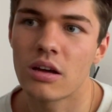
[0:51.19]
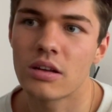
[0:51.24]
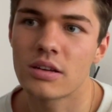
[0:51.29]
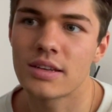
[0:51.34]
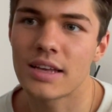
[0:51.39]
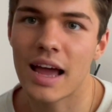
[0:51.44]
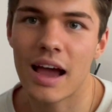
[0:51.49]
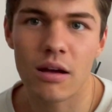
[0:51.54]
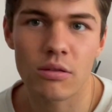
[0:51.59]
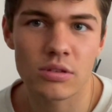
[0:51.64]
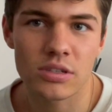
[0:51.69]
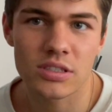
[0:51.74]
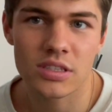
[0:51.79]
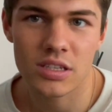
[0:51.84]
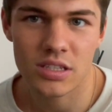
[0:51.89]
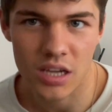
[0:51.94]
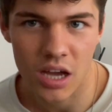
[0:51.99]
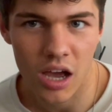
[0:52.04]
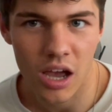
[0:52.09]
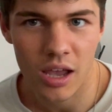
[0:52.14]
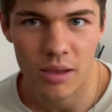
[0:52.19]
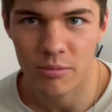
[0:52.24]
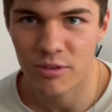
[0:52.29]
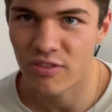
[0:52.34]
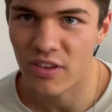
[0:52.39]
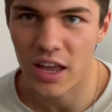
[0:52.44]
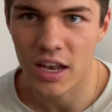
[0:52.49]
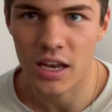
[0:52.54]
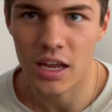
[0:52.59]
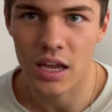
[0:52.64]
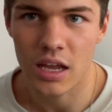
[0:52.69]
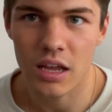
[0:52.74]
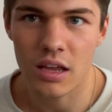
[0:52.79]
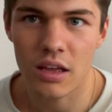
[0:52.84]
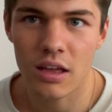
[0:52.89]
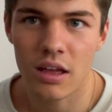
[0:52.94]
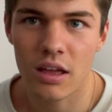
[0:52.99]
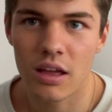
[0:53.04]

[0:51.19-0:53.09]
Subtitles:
now is the time, if any,